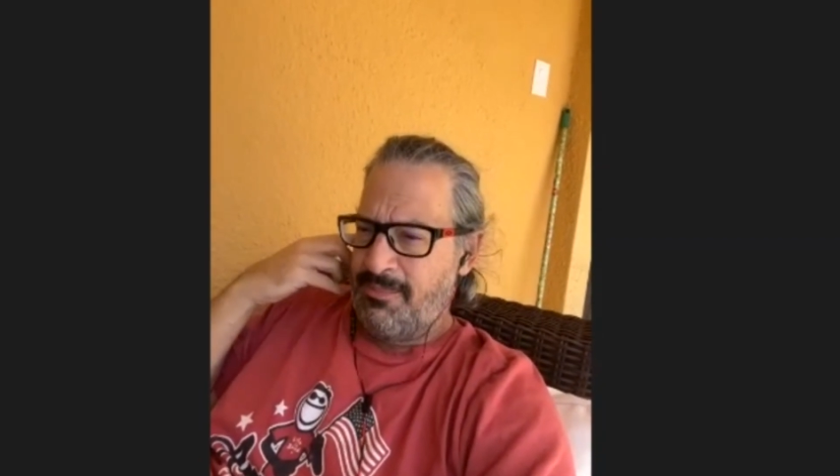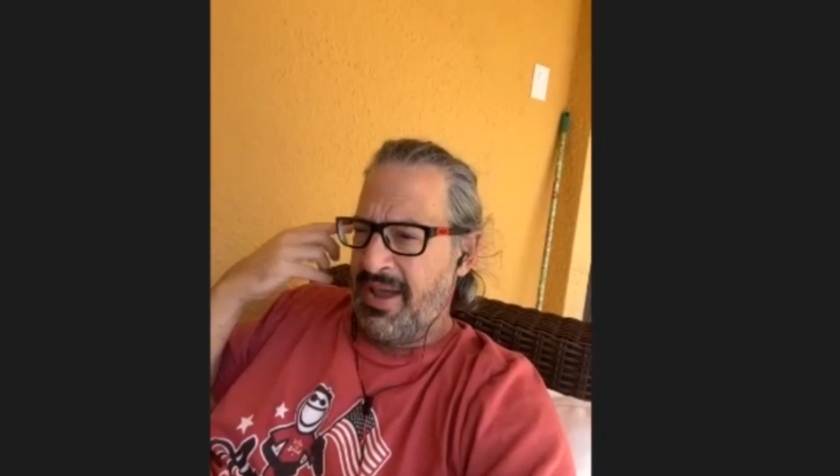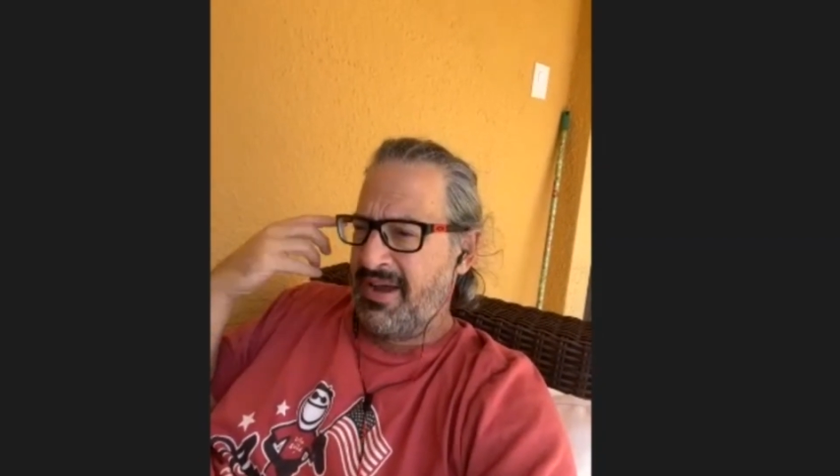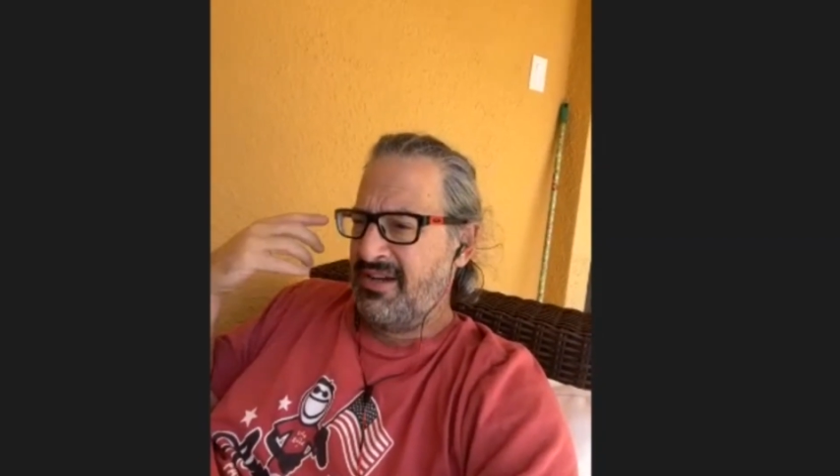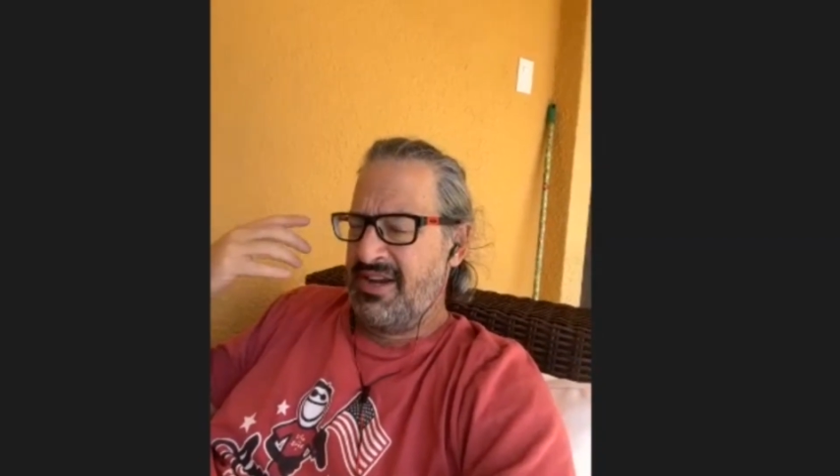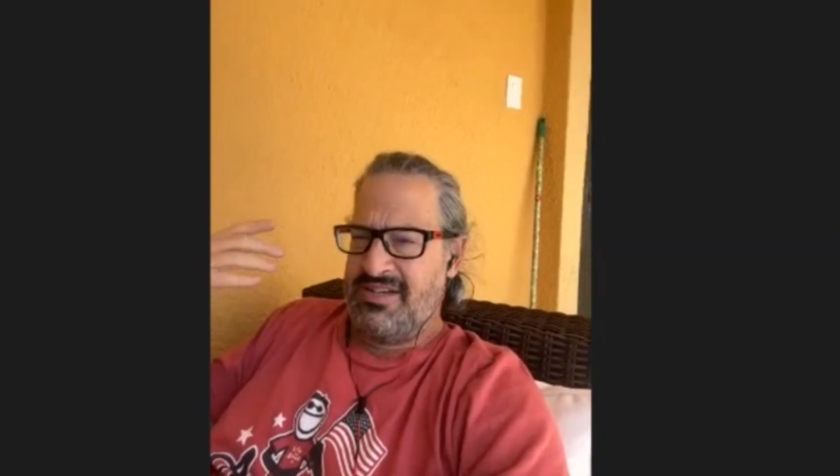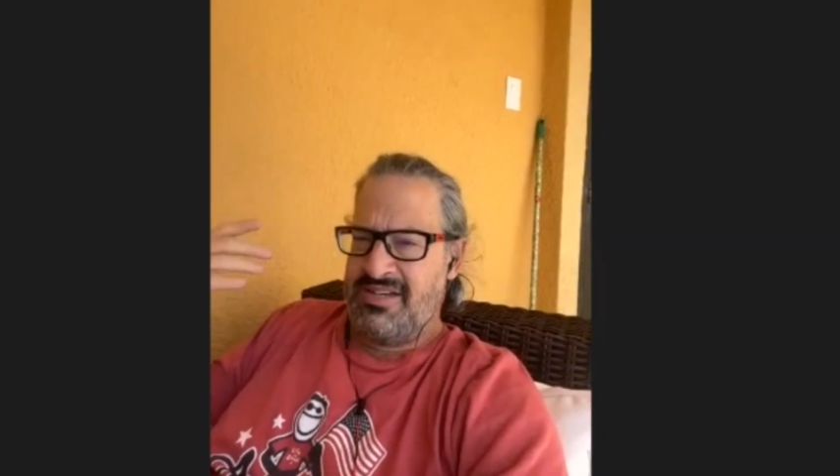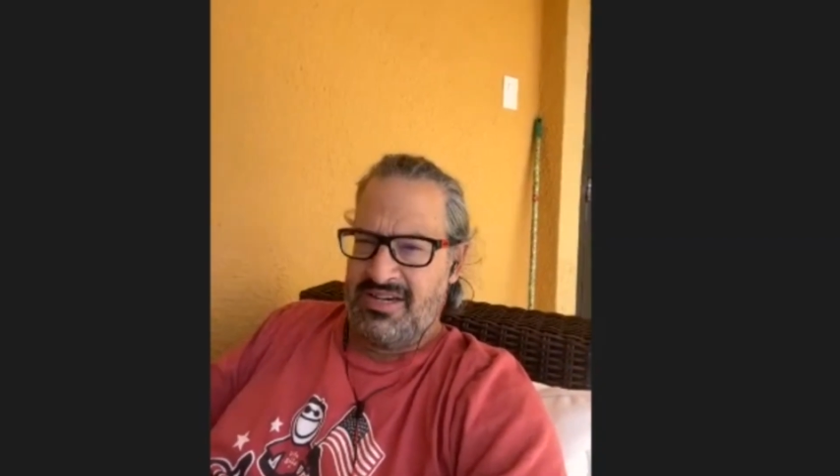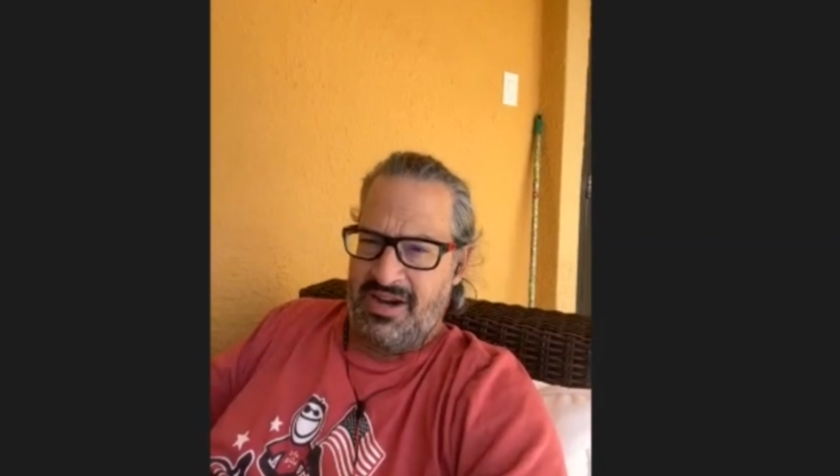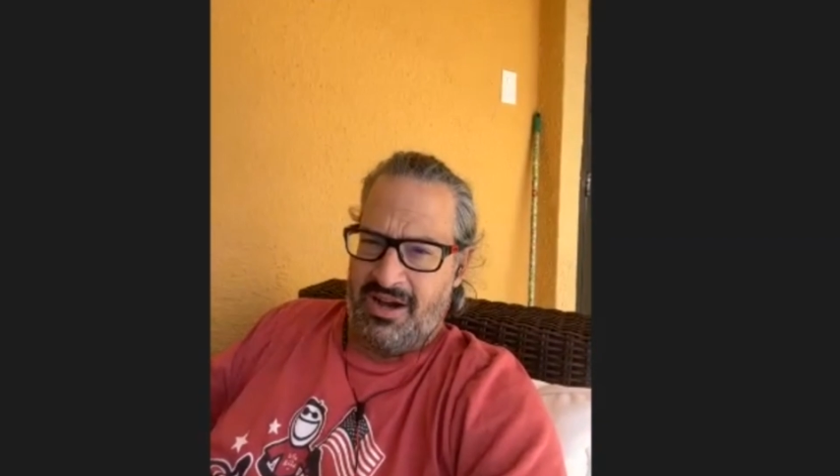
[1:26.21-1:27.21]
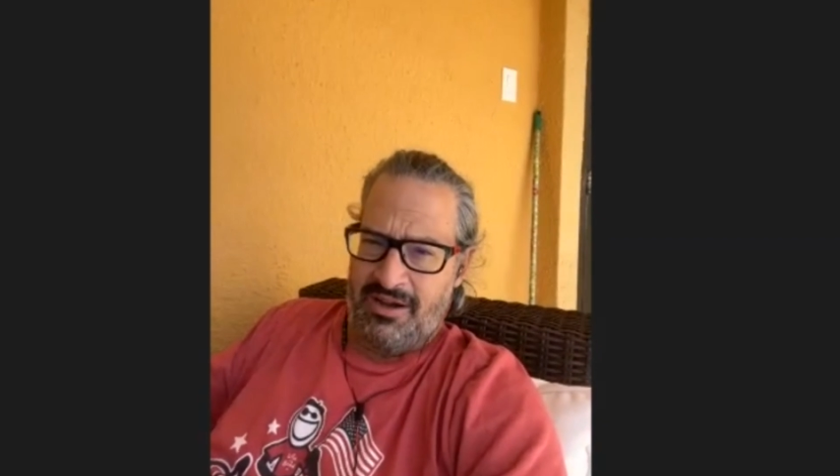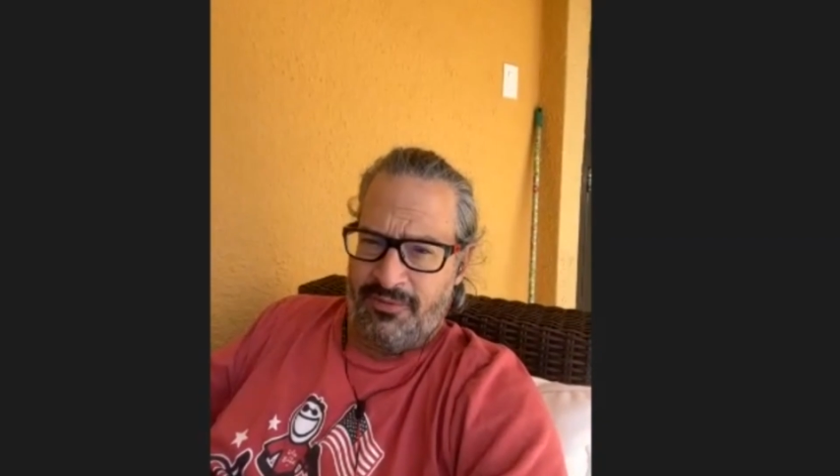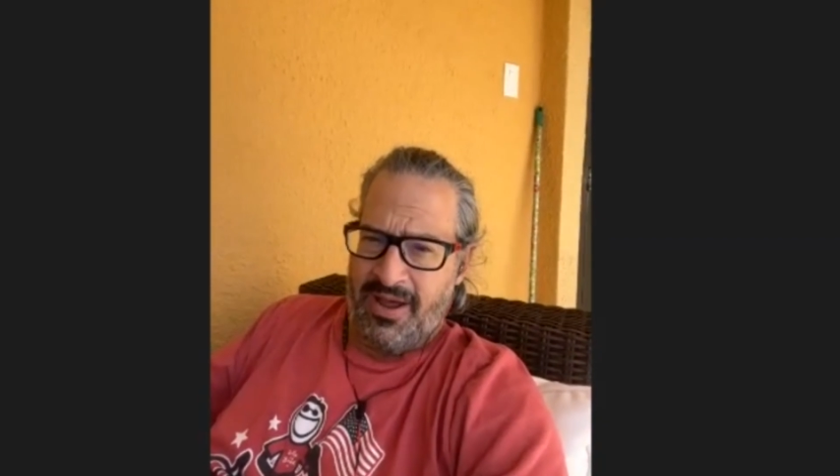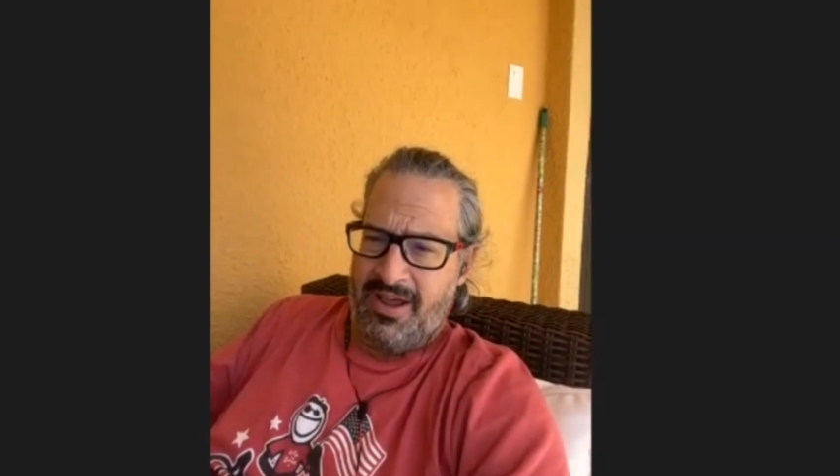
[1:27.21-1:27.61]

in 1995.